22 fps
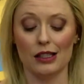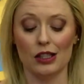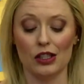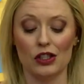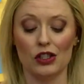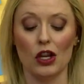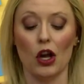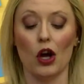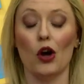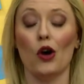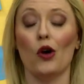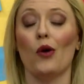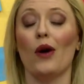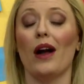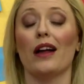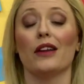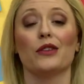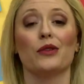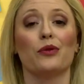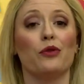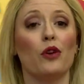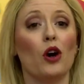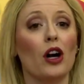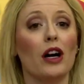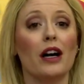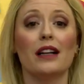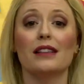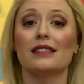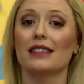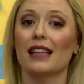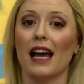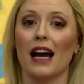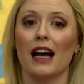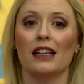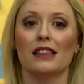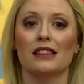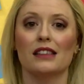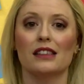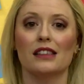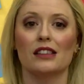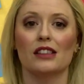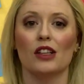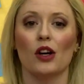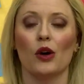So as far as
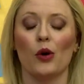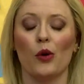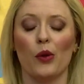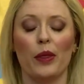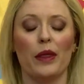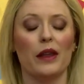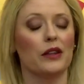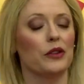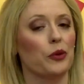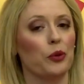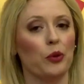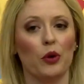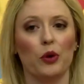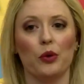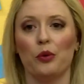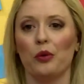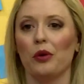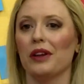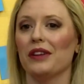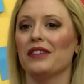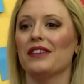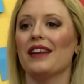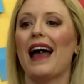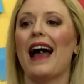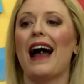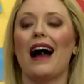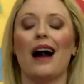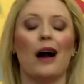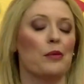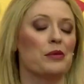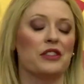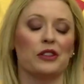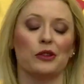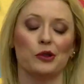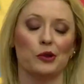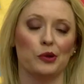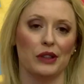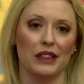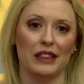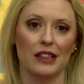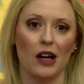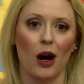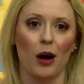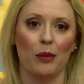casts go, this one was
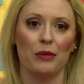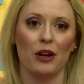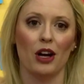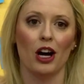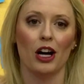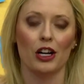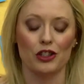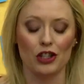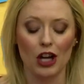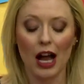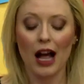absolutely top notch.